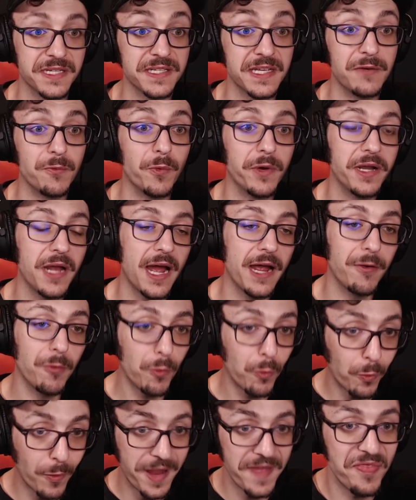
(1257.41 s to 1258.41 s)
And when I
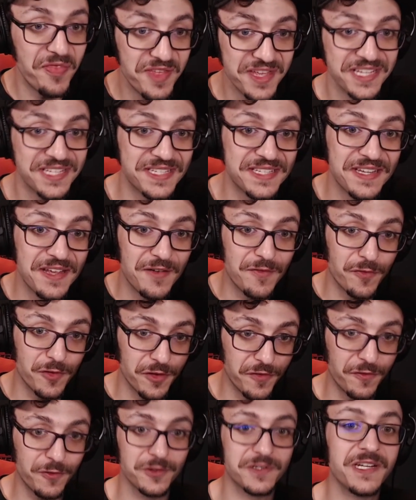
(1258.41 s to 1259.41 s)
read this for the
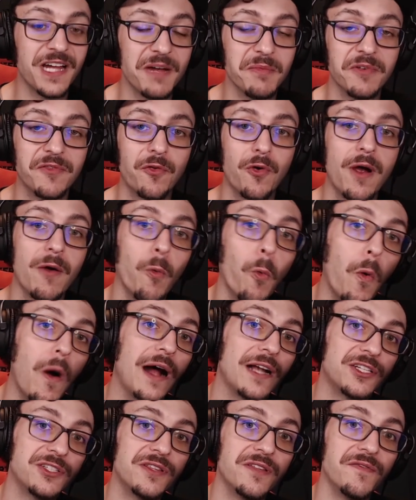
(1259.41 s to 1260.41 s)
first time, before I
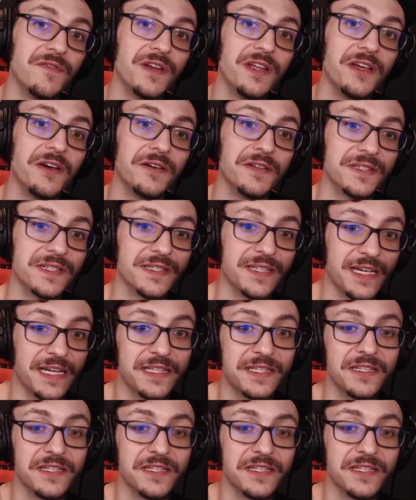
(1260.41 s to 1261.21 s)
watched the video, it's just like, it's a